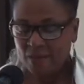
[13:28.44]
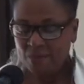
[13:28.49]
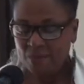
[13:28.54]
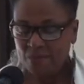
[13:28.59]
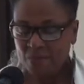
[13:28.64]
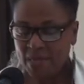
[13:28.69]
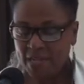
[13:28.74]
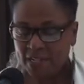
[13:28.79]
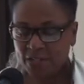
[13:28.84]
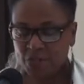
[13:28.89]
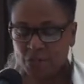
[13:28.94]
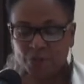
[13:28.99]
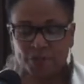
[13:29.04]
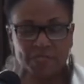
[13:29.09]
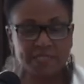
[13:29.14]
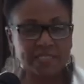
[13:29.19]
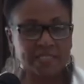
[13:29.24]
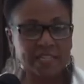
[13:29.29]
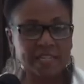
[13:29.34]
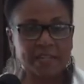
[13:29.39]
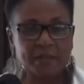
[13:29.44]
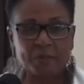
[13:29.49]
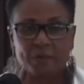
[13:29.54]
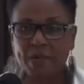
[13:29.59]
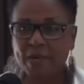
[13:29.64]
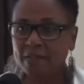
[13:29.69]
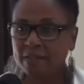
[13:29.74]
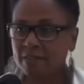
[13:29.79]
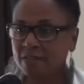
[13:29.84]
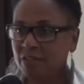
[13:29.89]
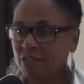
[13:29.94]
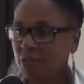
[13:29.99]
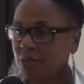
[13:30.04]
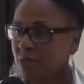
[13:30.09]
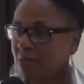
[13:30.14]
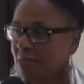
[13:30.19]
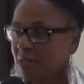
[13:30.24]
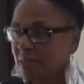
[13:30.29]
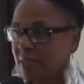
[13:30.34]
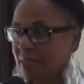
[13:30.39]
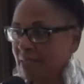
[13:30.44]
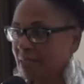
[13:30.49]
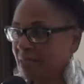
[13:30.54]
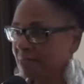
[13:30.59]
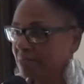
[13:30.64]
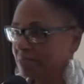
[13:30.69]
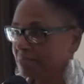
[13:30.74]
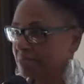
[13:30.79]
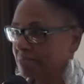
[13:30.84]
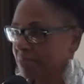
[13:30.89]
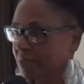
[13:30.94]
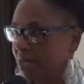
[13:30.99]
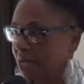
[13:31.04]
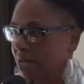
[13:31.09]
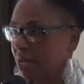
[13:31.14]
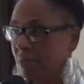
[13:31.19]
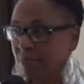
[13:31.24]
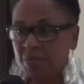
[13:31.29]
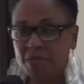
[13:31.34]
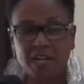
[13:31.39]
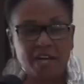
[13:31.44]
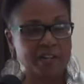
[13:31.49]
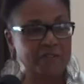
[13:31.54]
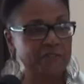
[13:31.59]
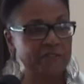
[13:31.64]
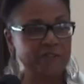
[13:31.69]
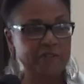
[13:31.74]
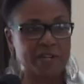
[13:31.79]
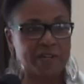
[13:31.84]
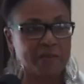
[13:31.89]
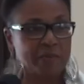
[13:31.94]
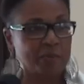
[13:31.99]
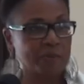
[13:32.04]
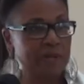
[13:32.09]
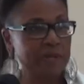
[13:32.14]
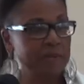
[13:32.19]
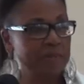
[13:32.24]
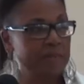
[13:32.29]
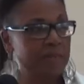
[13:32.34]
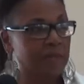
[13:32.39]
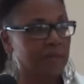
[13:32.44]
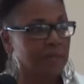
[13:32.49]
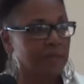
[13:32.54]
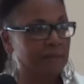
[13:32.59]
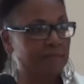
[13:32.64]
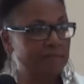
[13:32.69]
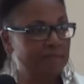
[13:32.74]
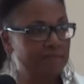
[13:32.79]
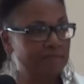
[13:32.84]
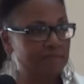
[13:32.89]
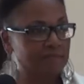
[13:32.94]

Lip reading: Make no mistake about it though, honey, I'm not afraid of white men.